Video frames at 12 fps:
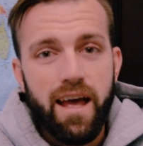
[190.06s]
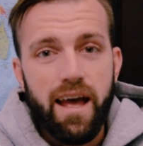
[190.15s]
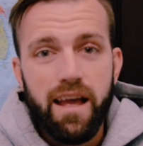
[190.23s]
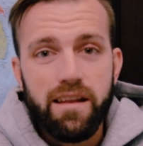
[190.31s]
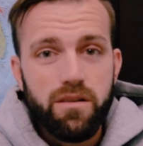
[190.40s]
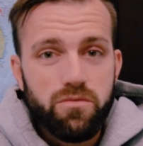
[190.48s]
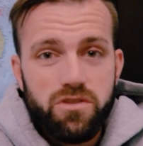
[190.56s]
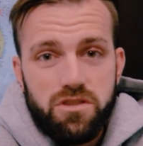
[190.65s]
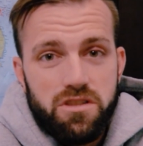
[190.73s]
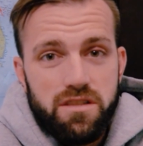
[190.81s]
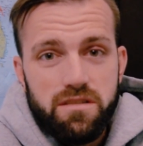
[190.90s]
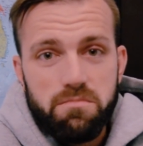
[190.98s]
And it was
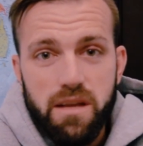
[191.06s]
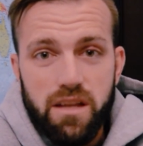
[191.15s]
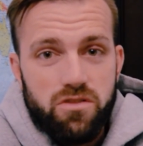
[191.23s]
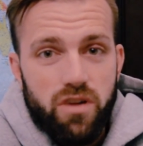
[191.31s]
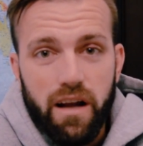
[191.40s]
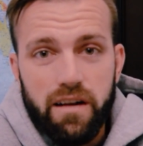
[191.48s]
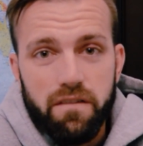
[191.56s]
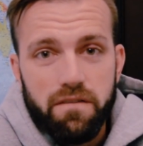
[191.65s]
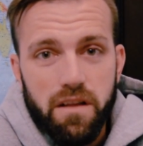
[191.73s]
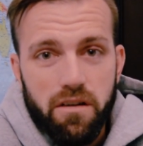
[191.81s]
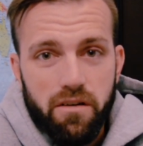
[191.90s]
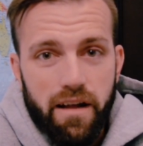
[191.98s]
just me trying to
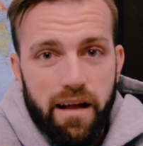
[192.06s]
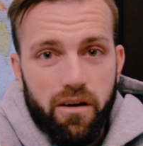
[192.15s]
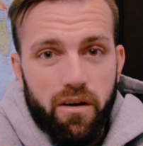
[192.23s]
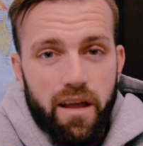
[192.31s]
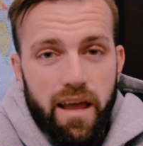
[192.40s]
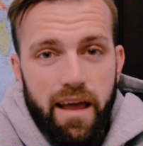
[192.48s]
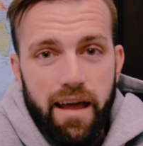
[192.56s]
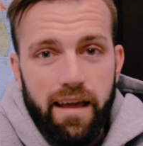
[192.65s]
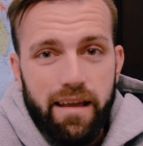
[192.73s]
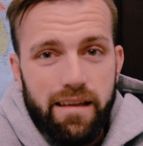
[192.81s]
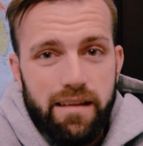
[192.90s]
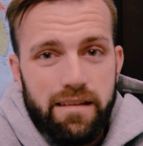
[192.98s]
figure it out.
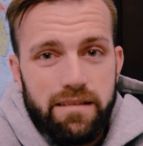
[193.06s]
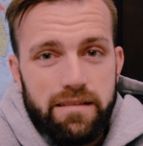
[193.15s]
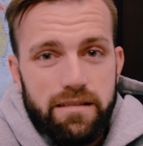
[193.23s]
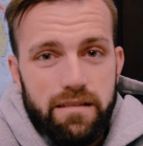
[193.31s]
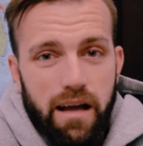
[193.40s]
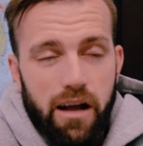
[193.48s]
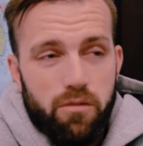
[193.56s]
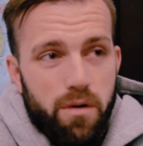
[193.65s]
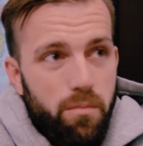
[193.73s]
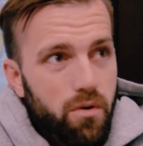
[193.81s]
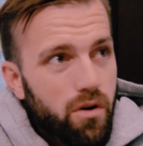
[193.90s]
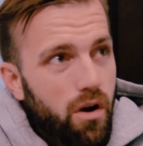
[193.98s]
And I
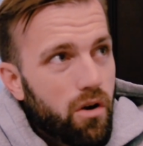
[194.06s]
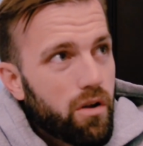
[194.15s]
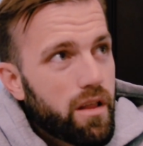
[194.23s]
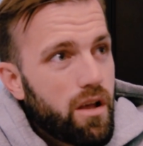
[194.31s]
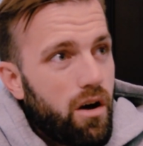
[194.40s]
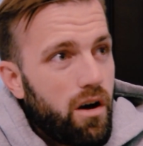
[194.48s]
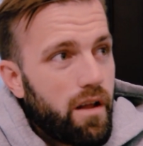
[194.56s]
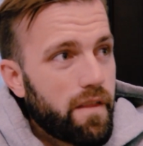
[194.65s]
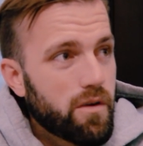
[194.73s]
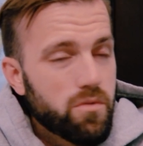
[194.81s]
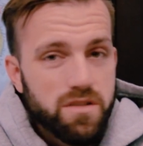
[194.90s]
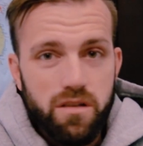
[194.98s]
remember early on,
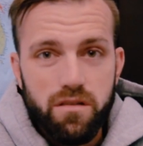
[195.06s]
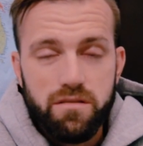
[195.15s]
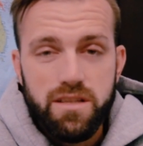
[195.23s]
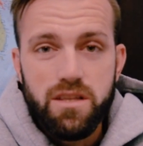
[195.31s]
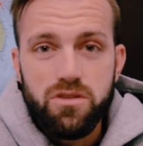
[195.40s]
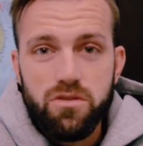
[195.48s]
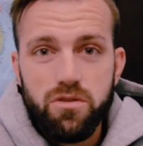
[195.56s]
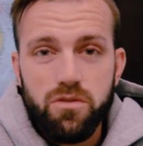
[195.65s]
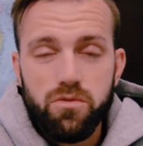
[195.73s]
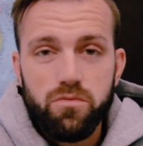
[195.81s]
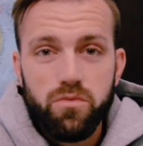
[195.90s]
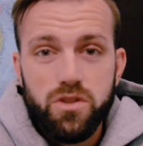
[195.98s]
there was a teacher
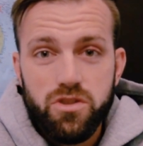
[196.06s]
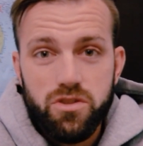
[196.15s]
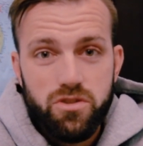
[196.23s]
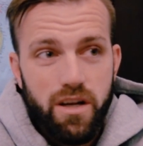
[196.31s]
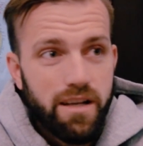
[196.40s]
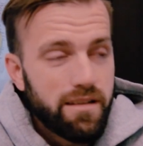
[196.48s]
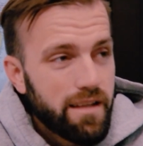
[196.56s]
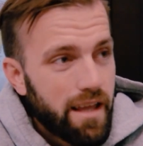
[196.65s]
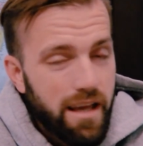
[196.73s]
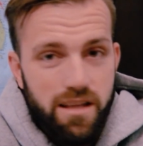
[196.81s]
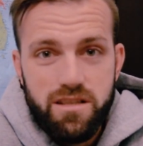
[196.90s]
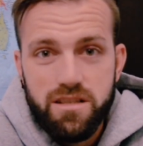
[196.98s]
who was just trying to
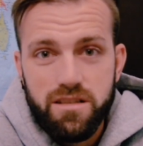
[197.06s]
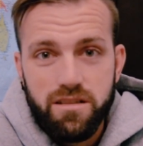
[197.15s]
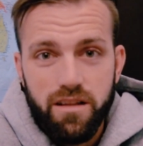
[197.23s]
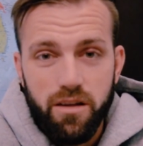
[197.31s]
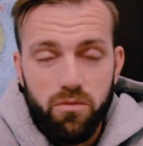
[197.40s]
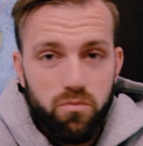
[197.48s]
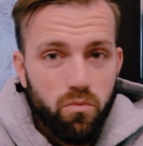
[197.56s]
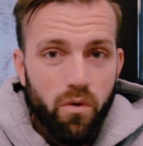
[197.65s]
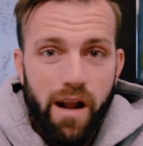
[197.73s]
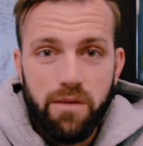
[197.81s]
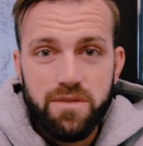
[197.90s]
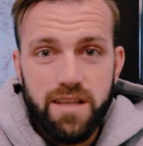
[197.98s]
gauge like
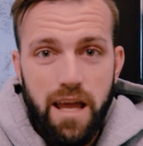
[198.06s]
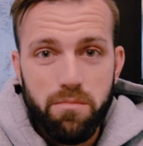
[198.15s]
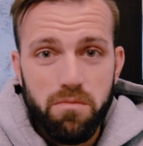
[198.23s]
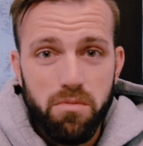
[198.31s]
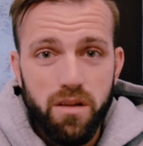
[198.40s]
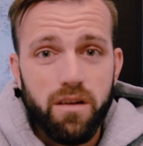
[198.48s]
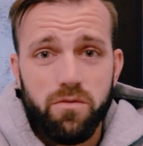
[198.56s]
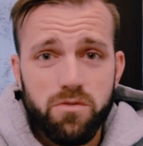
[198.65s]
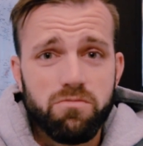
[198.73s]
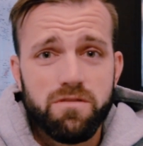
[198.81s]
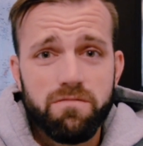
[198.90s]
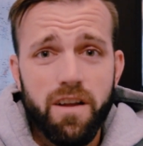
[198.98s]
what I was capable of,
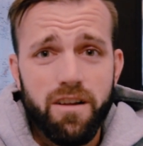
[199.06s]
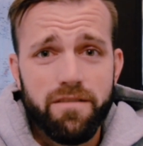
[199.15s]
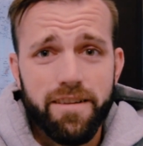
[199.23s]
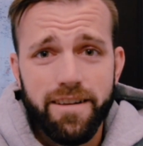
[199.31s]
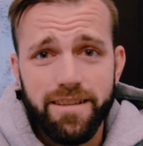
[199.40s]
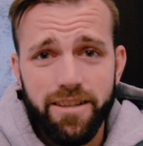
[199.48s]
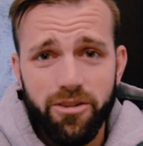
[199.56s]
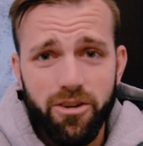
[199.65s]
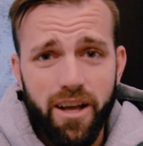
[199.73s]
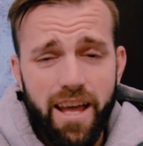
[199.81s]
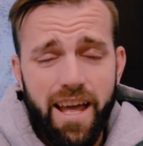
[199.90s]
which was very, very little.